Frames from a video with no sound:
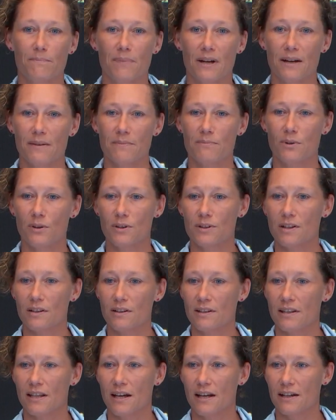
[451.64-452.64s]
But more so
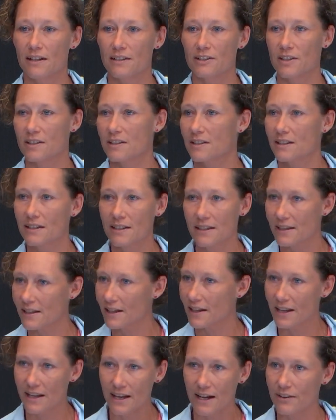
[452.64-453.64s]
than that, just
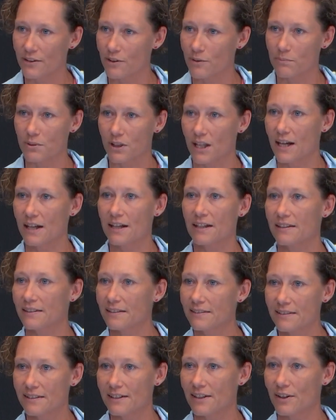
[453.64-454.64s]
getting out there and playing,
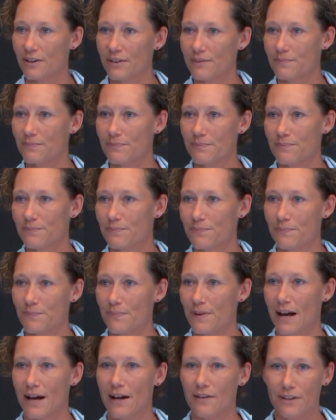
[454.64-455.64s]
you know,
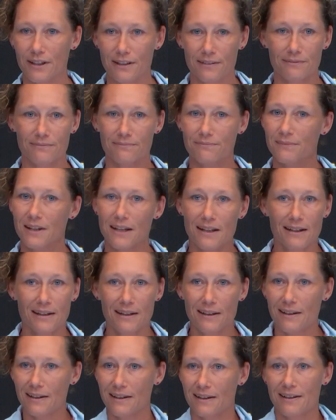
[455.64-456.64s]
having
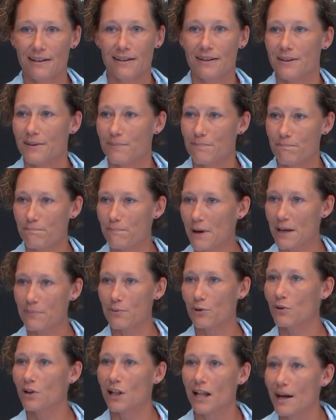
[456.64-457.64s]

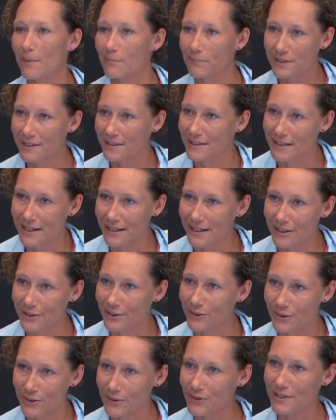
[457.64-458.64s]
people clap to see you
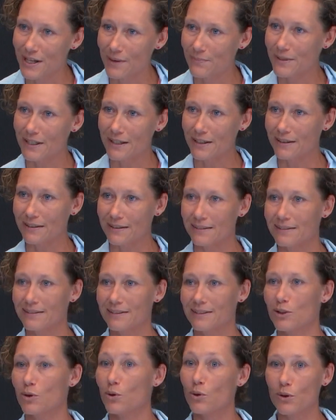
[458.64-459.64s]
do something
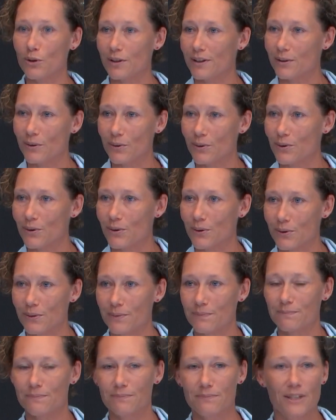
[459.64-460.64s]
good
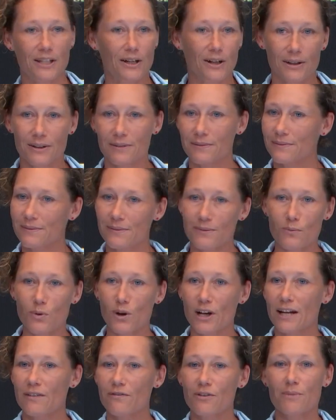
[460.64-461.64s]
or, you know,
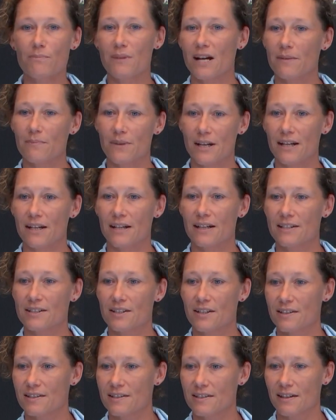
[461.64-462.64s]
whatever it may be.
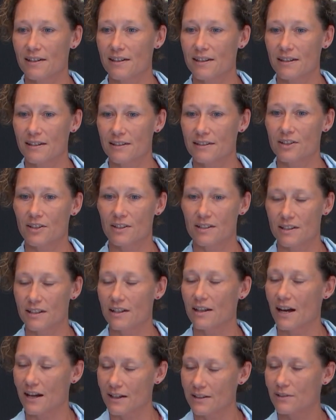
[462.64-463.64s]
It's just, I think, just
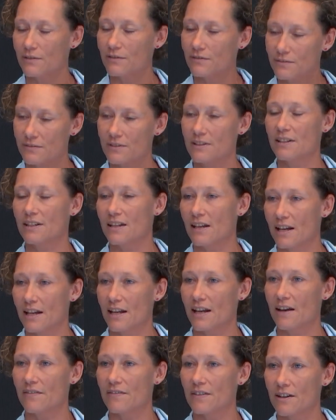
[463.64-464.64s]
the act of
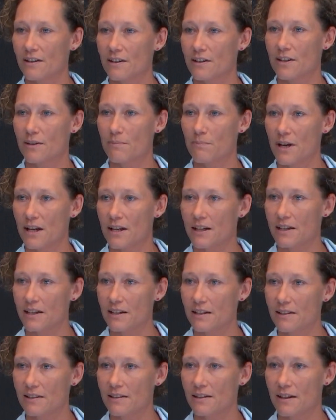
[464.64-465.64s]
getting out there and
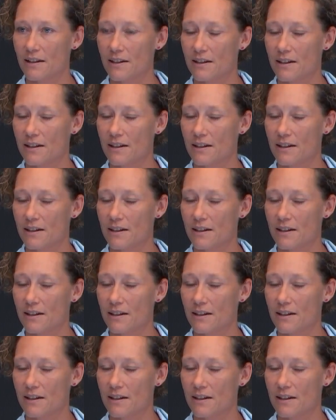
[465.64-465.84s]
competing,